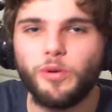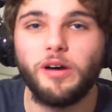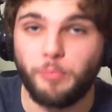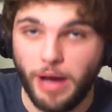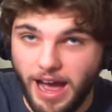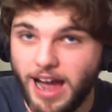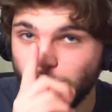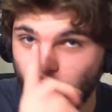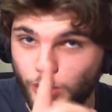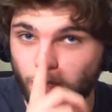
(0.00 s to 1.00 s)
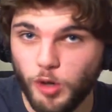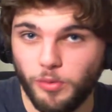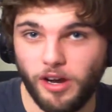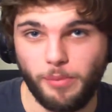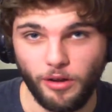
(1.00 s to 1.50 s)
Bad YouTuber
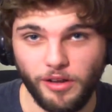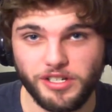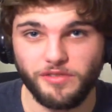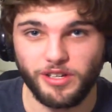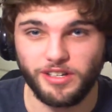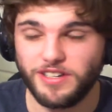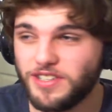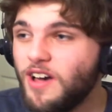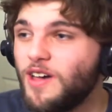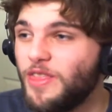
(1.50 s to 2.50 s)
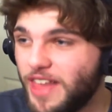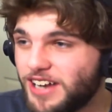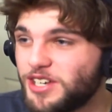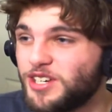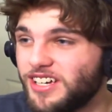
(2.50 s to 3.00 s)
apology videos. That
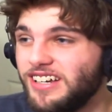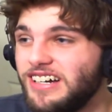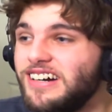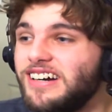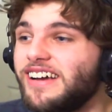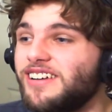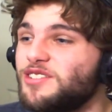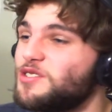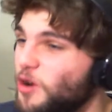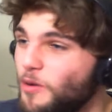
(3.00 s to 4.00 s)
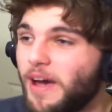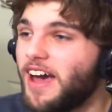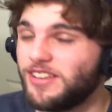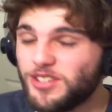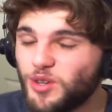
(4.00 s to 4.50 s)
shit is so bad,
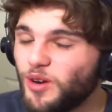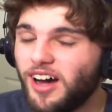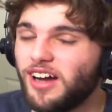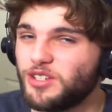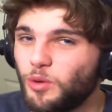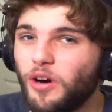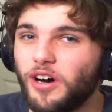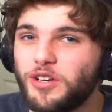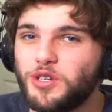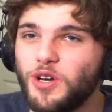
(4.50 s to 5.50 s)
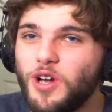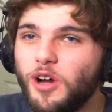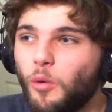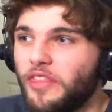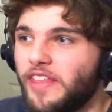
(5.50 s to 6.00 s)
so hard to watch
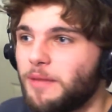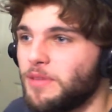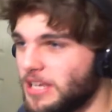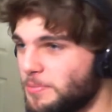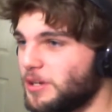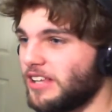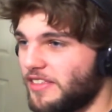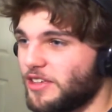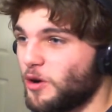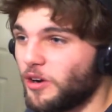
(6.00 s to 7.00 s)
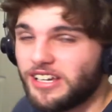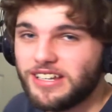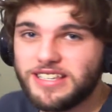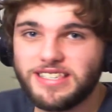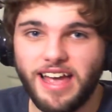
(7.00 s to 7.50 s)
when they manipulate the
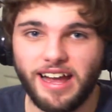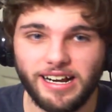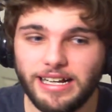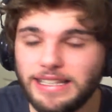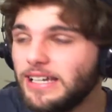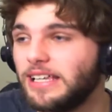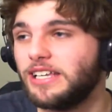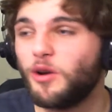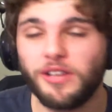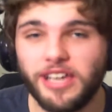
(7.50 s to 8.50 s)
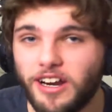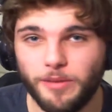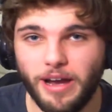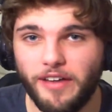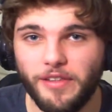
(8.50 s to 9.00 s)
audience and clearly don't care
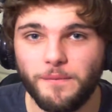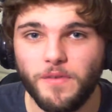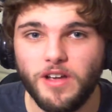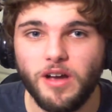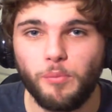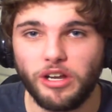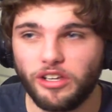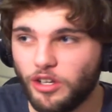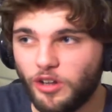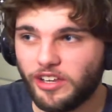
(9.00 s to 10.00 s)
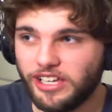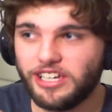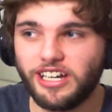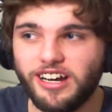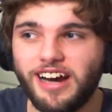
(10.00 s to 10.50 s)
about them. But, you know, like, you
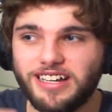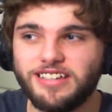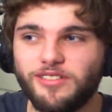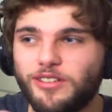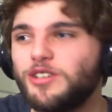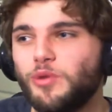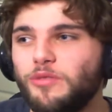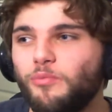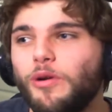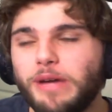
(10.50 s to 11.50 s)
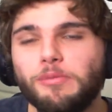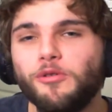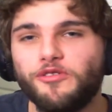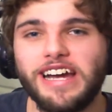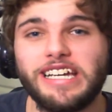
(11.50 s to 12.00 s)
can kind of... Because when people
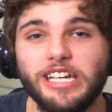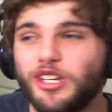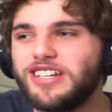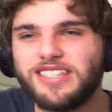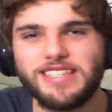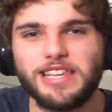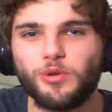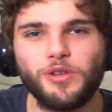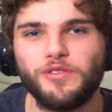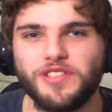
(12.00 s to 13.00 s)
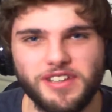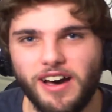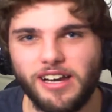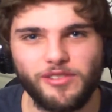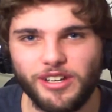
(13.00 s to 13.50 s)
fake it, you can see through the facade
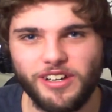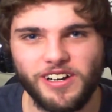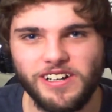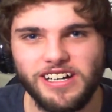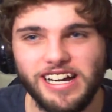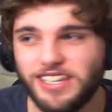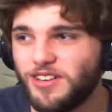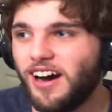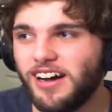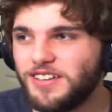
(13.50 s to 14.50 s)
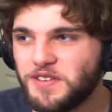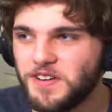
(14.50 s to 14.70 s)
of it, you know? It's not hard to.